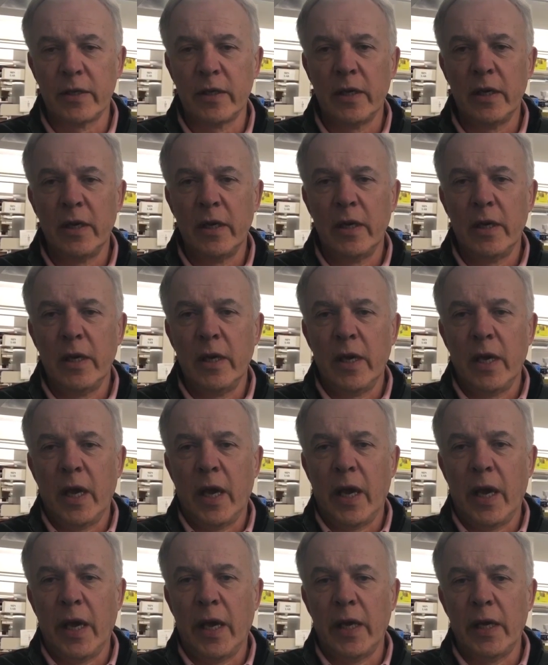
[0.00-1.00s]

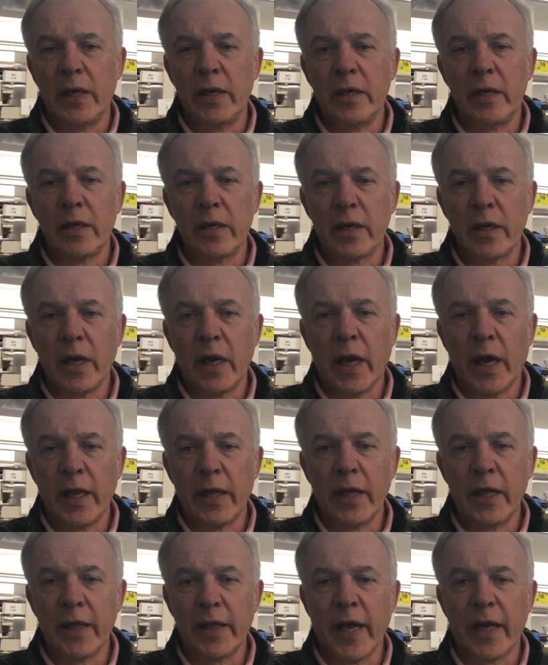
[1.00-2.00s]
And I
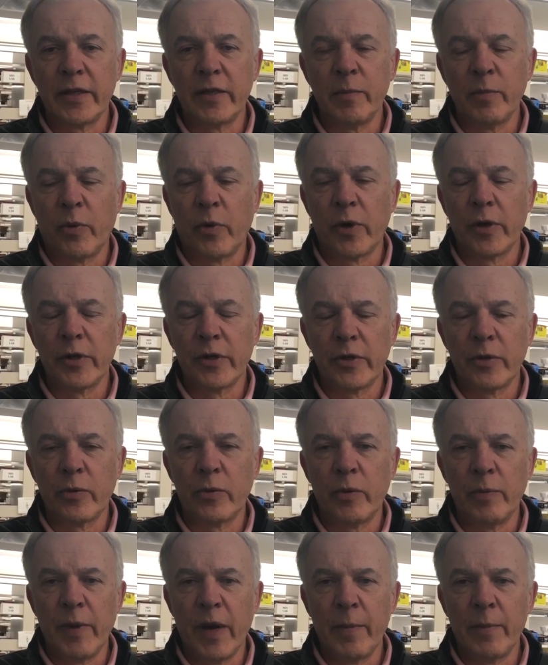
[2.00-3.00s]
think that's important to
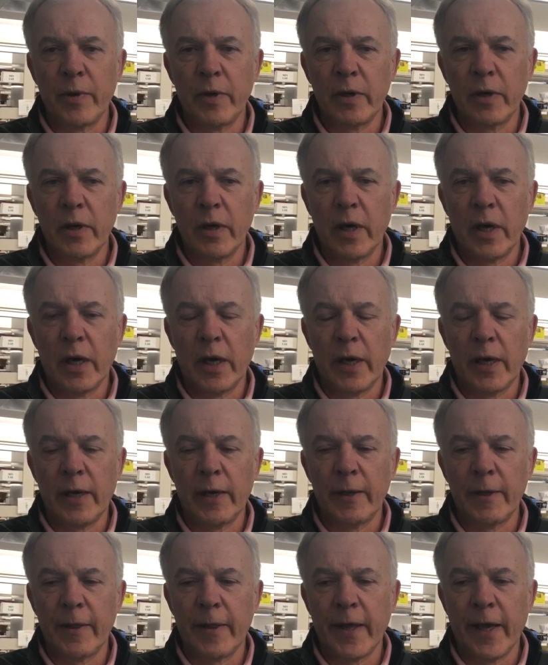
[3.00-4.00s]
remember uh,